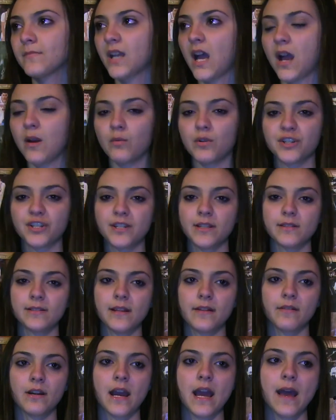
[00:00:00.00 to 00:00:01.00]
I wish this
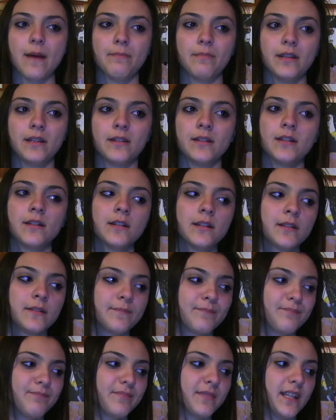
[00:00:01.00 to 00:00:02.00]
never happened.
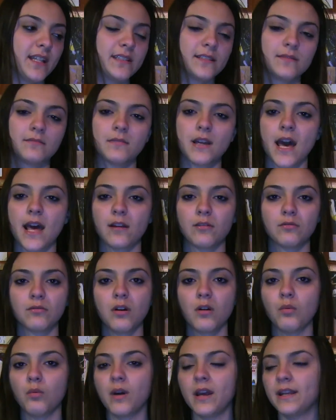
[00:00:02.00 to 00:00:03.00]
I don't
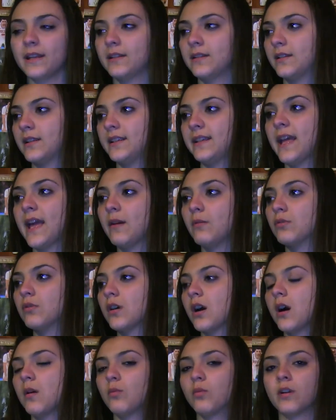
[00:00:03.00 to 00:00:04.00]
know when the day will
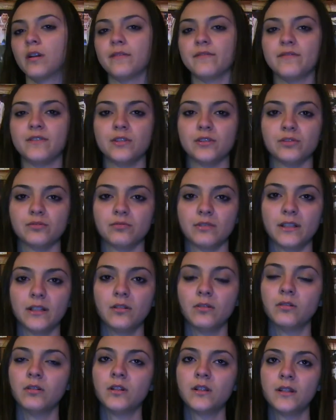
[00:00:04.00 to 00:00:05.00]
come where it feels
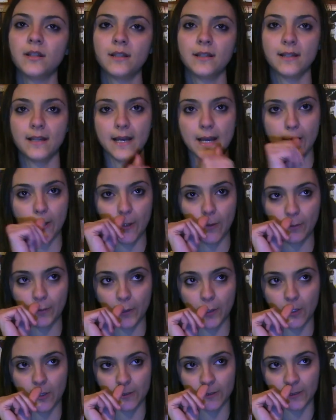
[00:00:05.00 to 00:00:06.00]
real. I hope
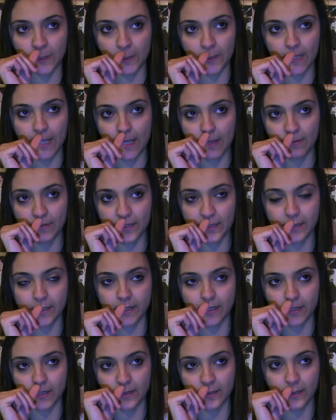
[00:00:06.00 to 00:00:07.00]
the All-Star game this
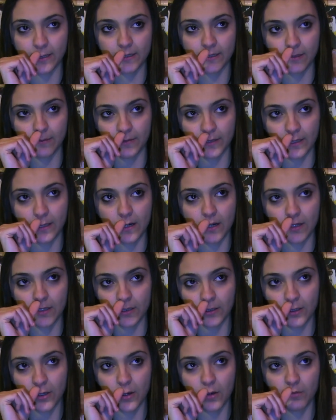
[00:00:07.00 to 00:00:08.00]
year does something to
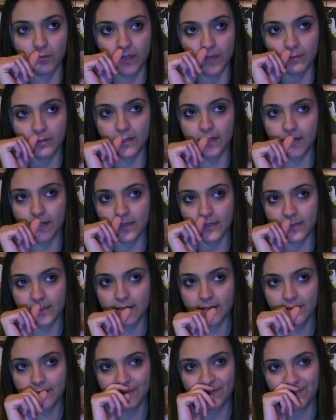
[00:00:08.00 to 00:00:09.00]
honor Kobe,
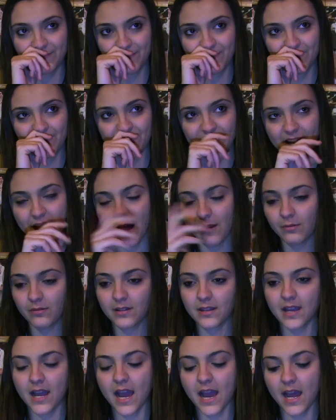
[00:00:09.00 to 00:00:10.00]
because and
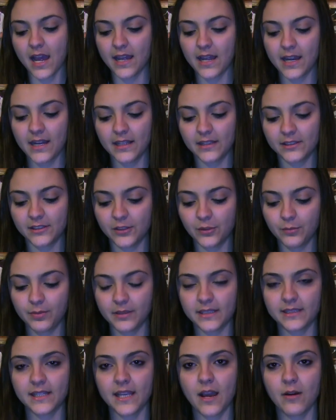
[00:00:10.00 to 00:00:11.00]
it's stupid
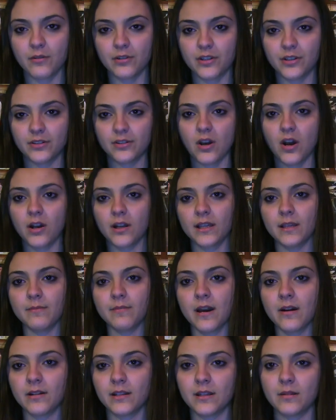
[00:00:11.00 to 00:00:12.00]
to say I was just talking
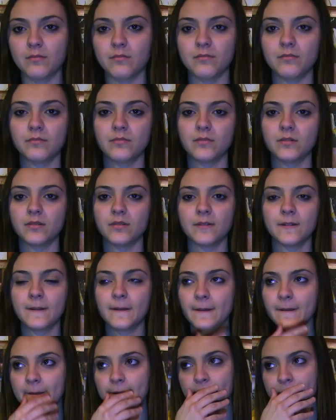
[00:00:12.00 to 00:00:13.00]
about him,
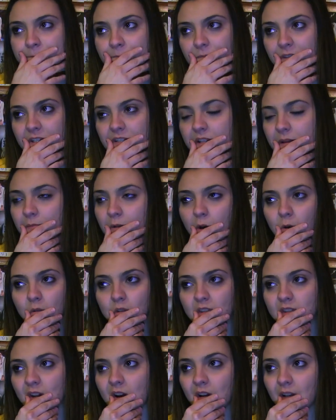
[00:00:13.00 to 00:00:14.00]
because I'm
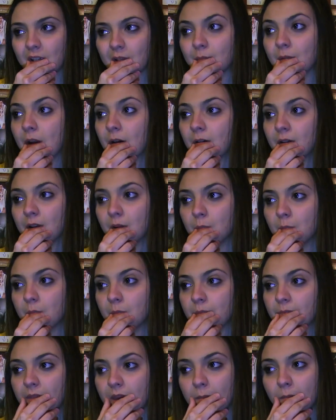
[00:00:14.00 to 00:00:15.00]
always talking about him.
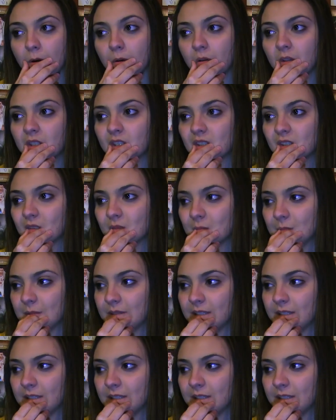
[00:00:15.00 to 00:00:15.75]
I'm always,